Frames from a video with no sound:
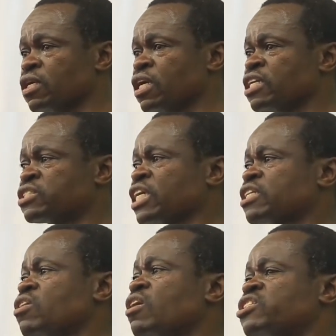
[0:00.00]
Is
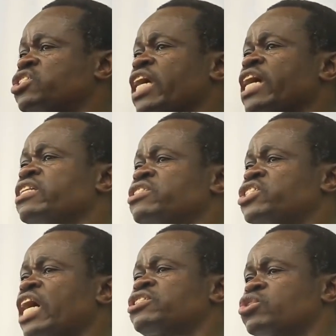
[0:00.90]
it not Saint
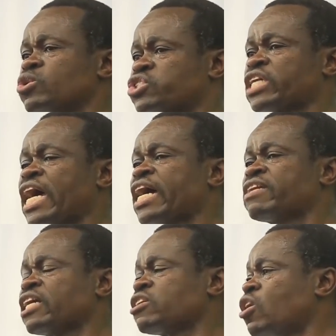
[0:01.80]
Just who
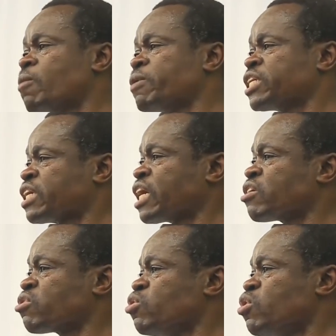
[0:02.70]
said that nobody
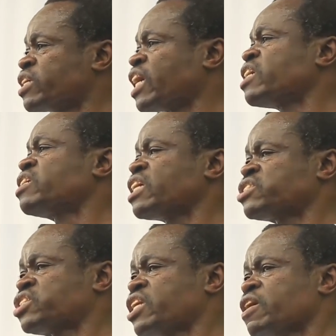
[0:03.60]
can rule
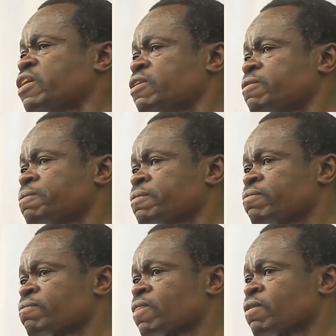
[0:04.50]
guiltlessly?
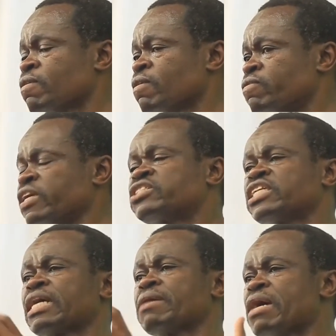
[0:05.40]
This
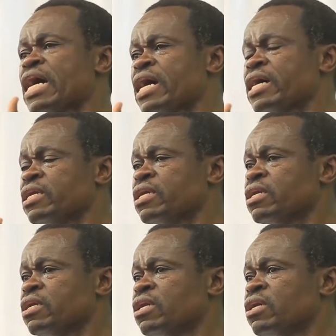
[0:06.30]
is a
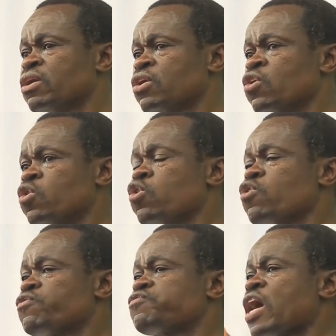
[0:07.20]
man
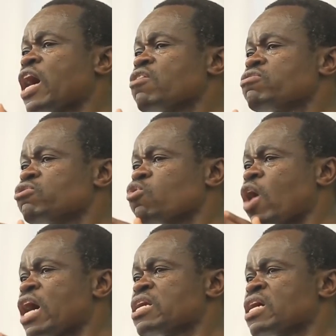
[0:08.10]
who found
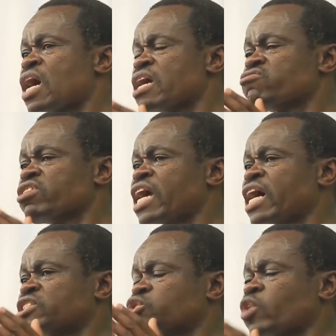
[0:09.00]

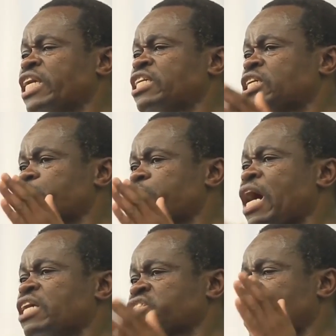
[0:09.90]
120
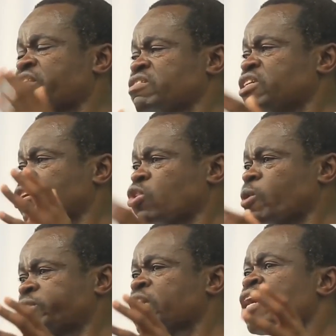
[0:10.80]
plus ethnic
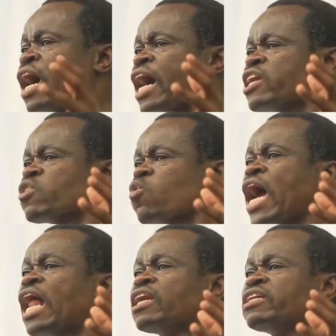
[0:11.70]
groups and
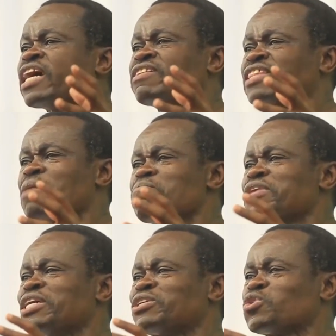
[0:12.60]
welded them
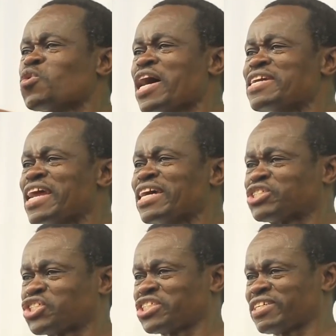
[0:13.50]
into one
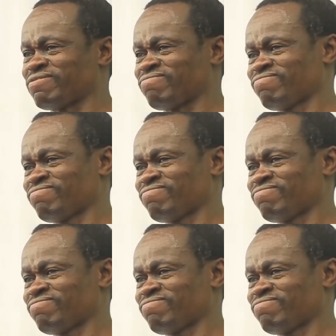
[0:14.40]
nation,